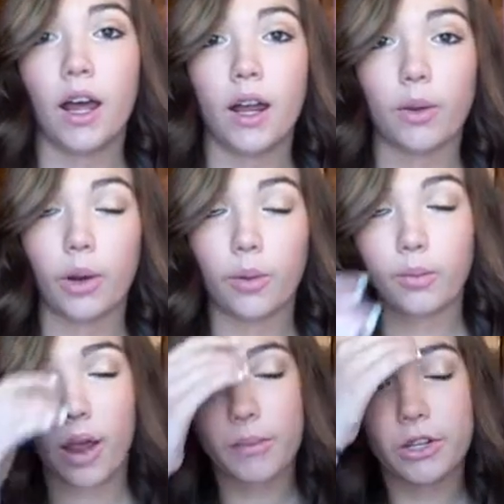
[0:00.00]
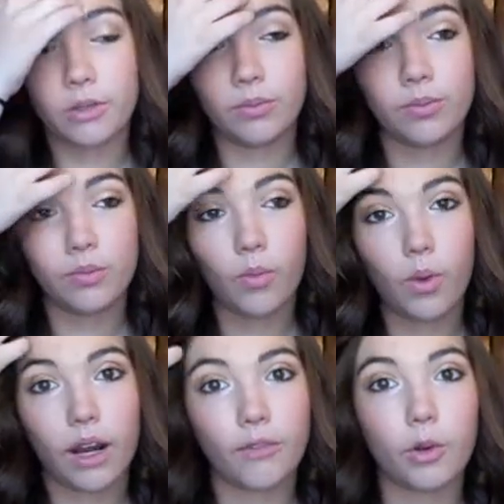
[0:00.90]
I don't know. I mean,
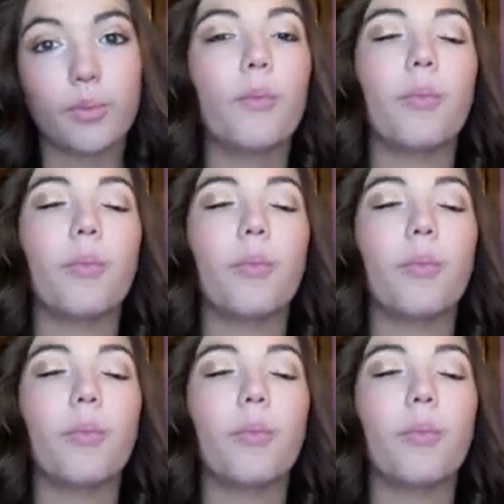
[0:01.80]
whatever.